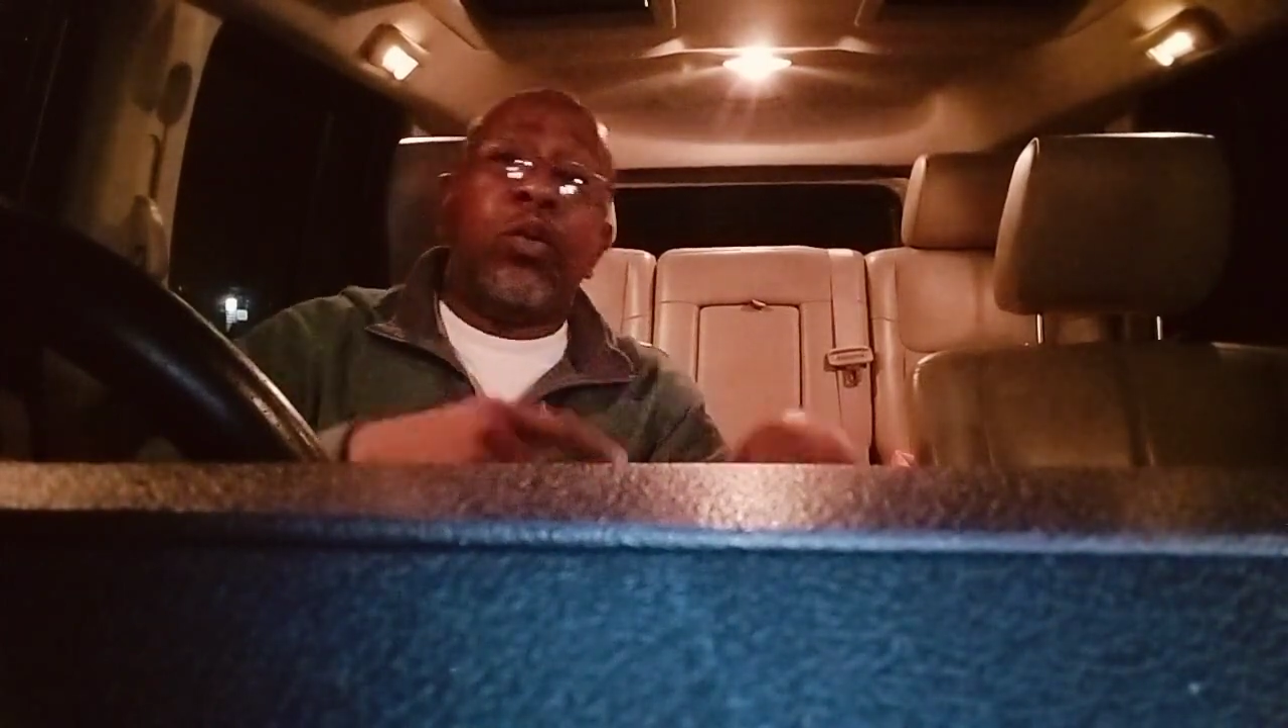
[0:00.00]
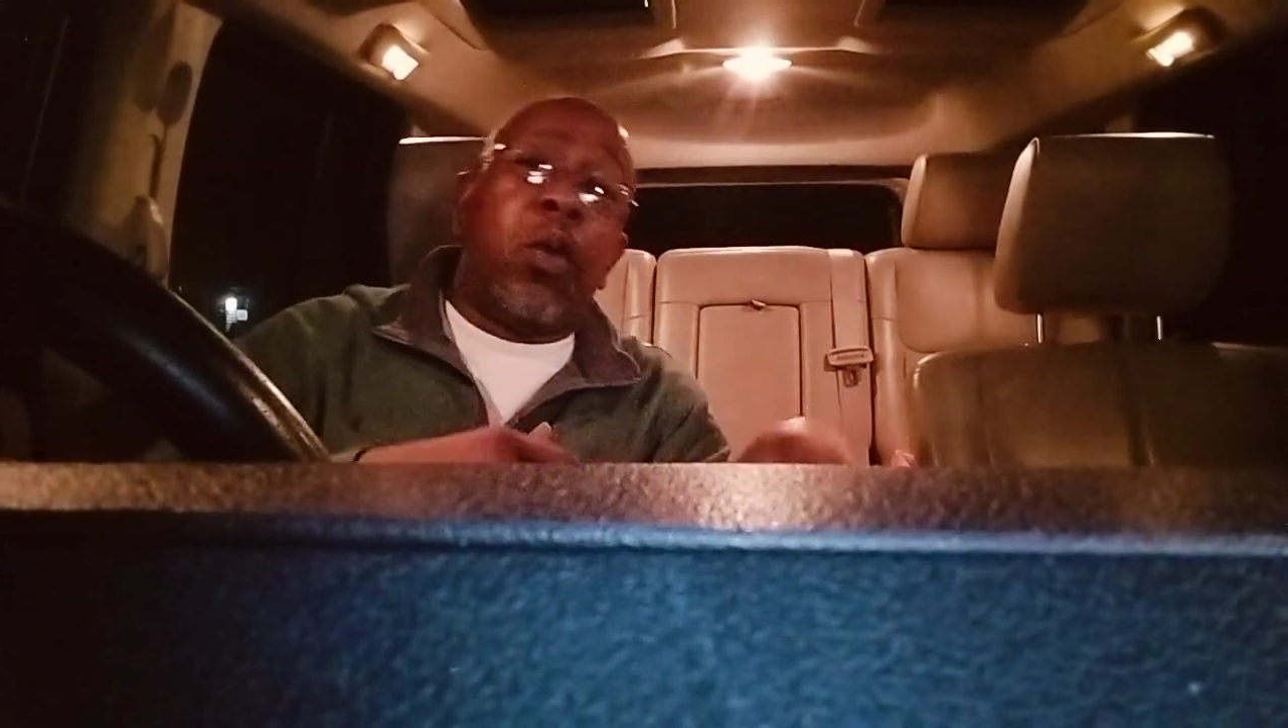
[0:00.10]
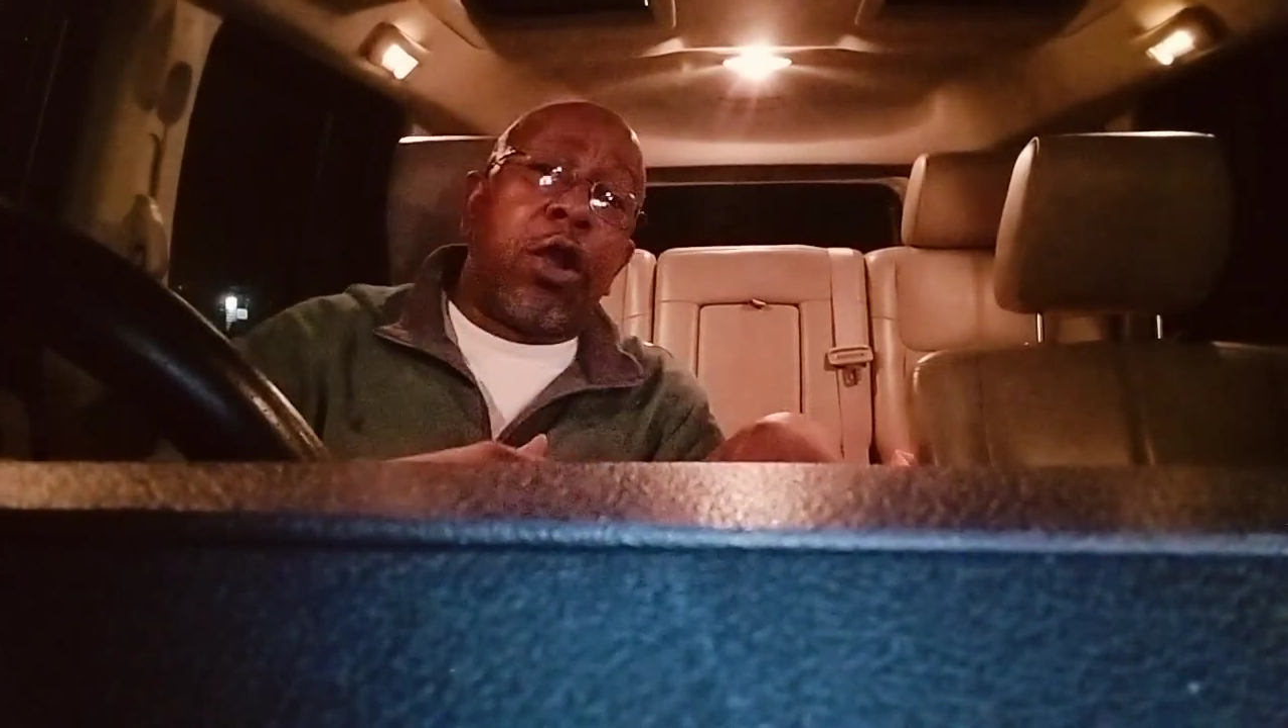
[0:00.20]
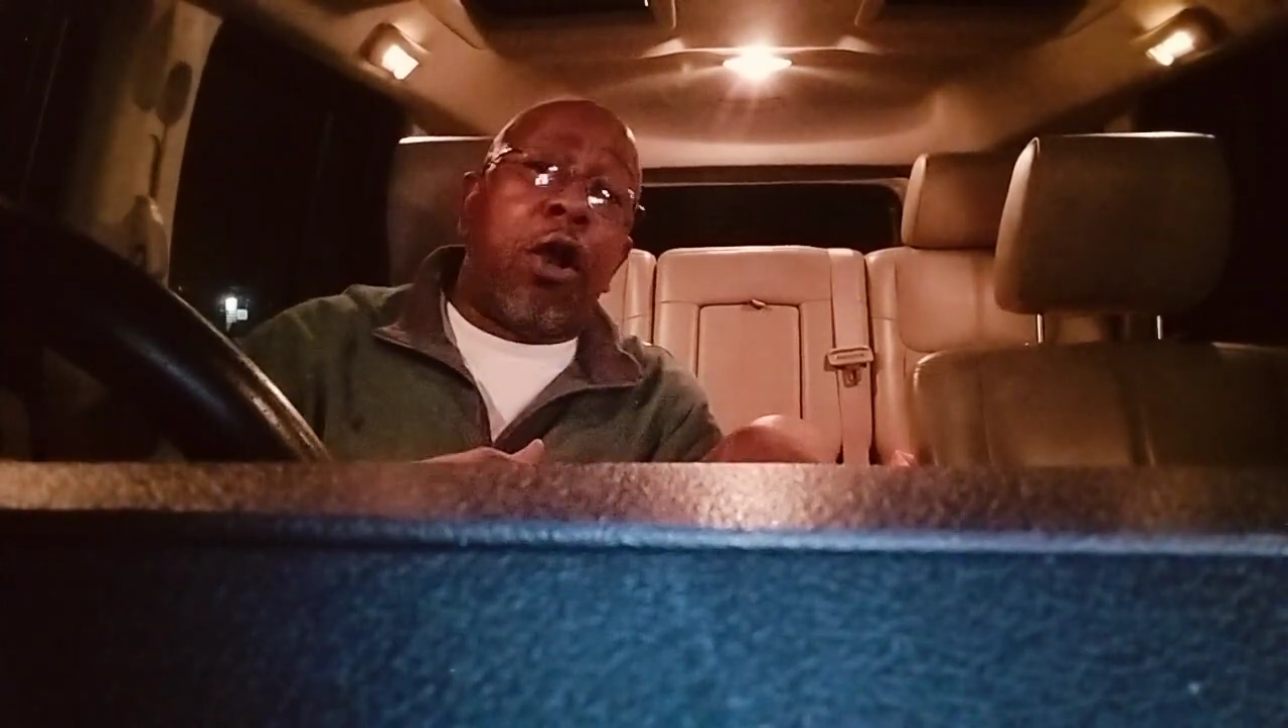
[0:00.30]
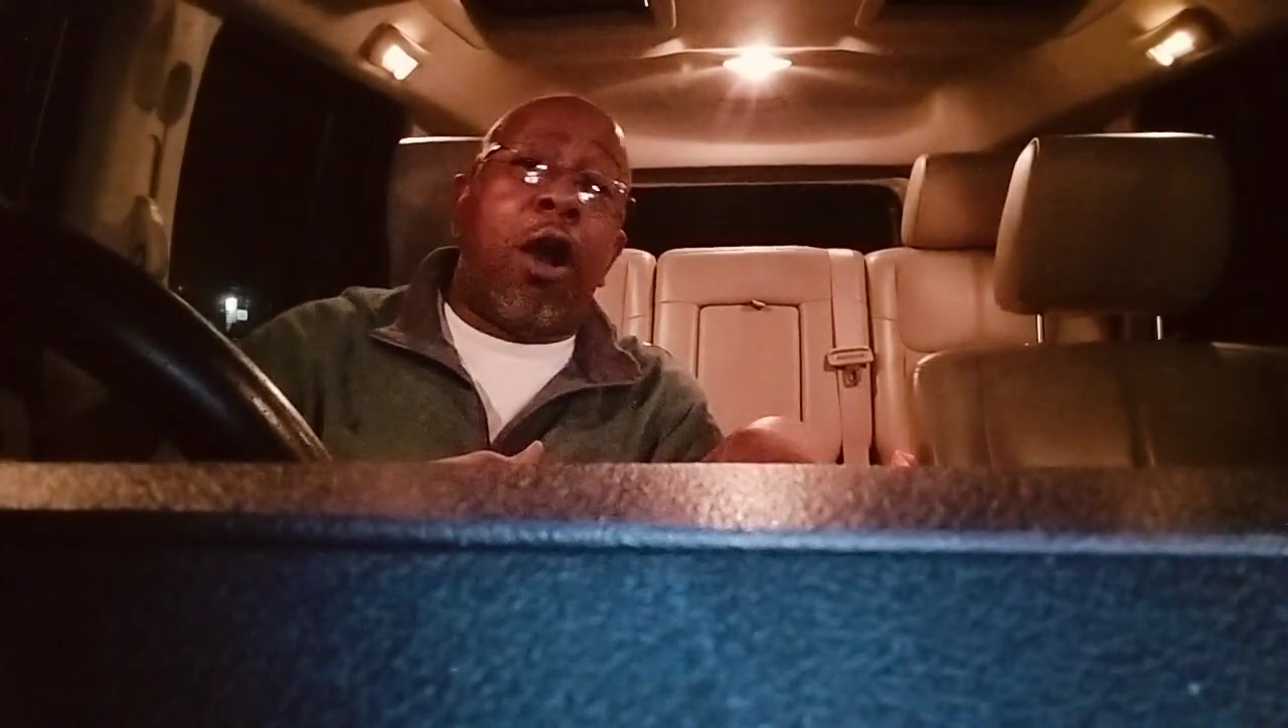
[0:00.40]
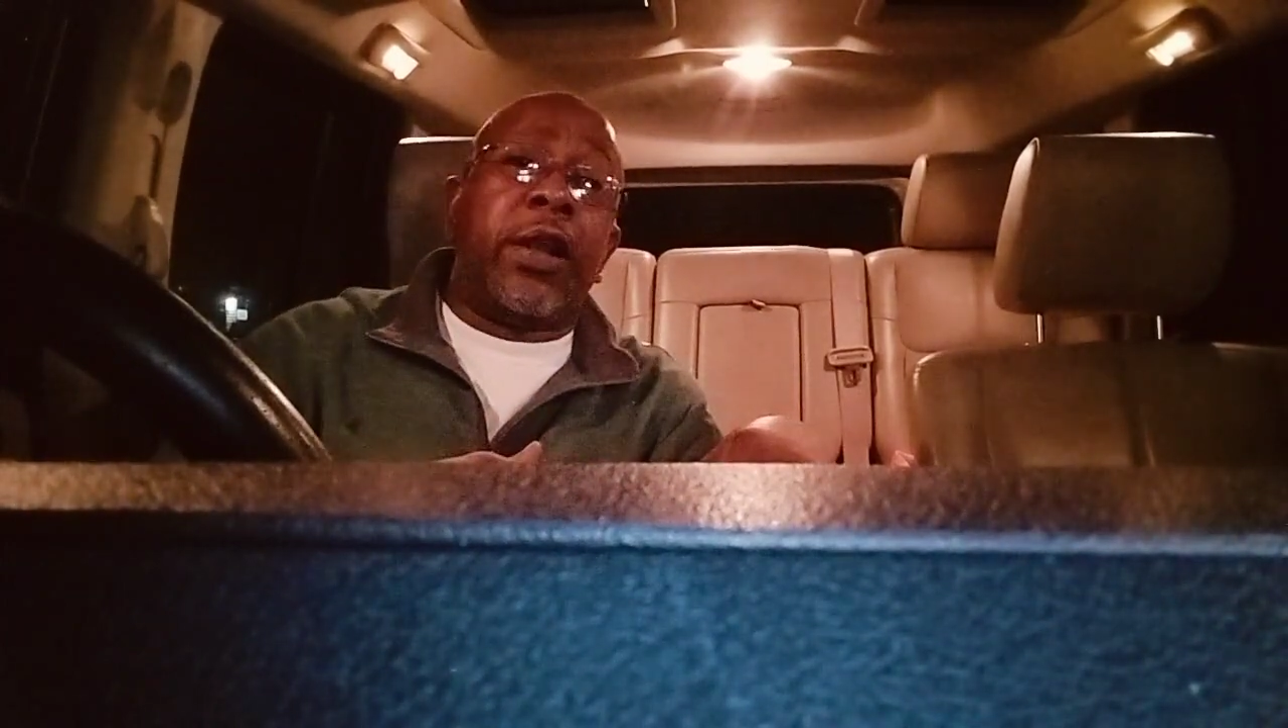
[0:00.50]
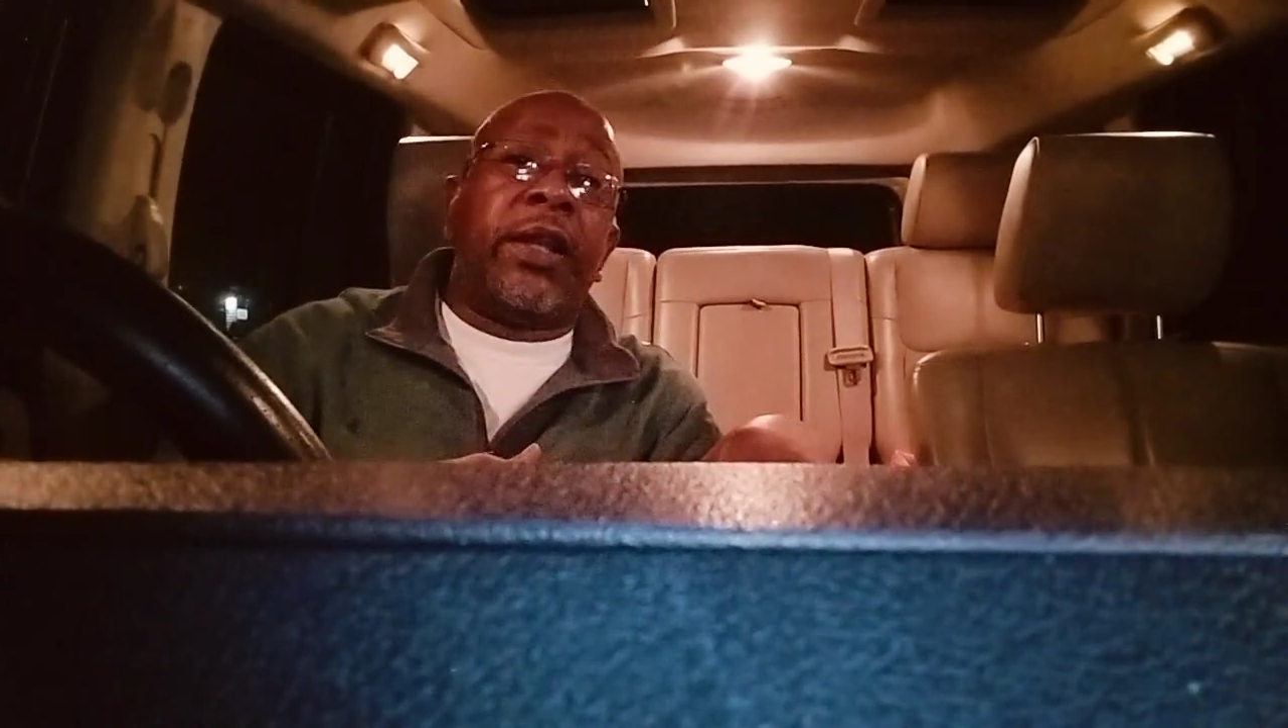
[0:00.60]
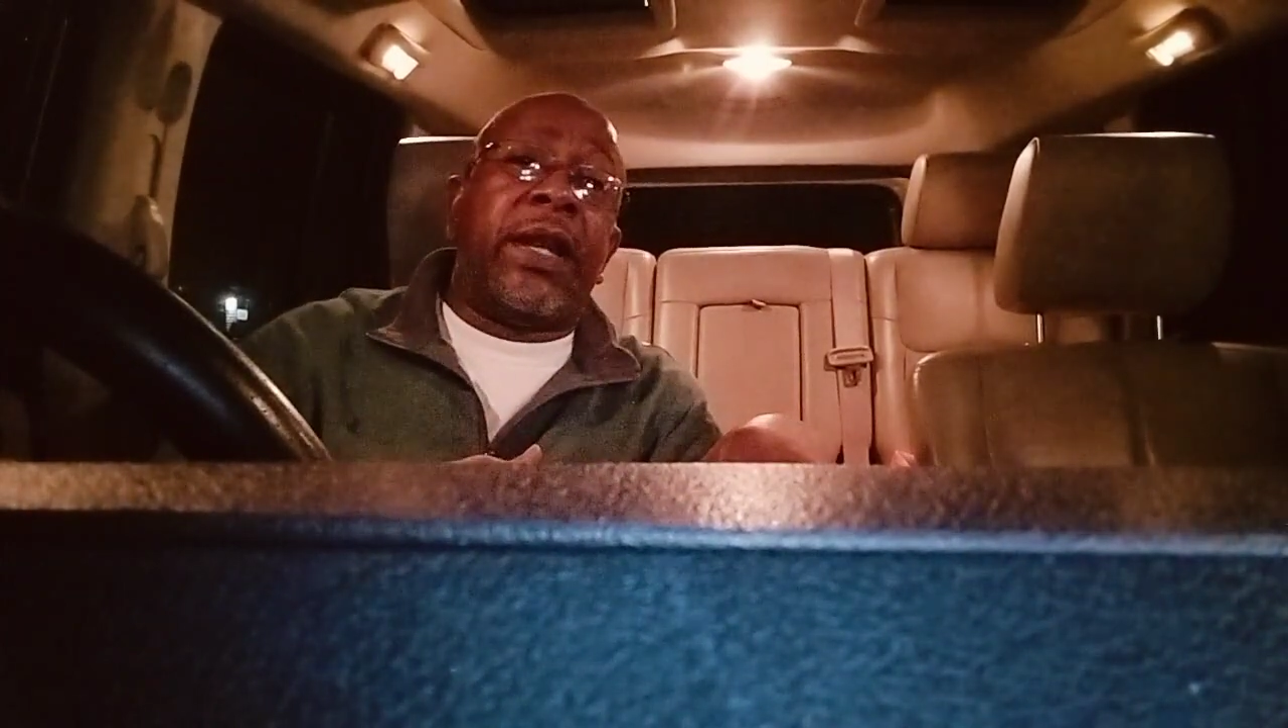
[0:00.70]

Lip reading: work harder